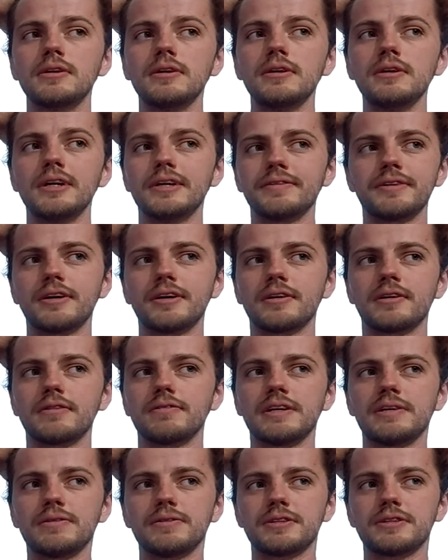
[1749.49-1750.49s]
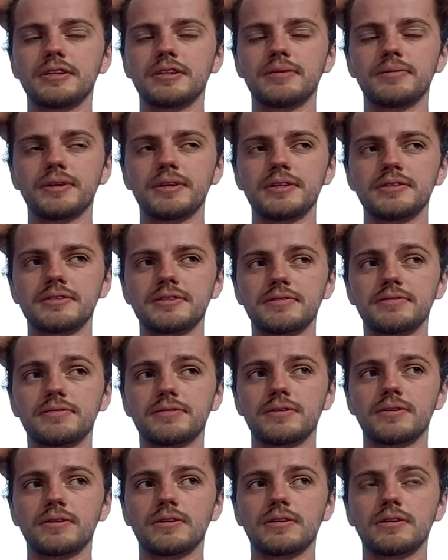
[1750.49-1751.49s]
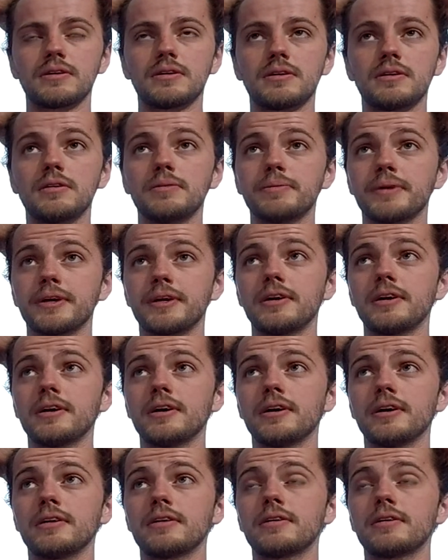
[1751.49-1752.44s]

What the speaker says: I haven't gotten in a fight with anybody for, oh my God,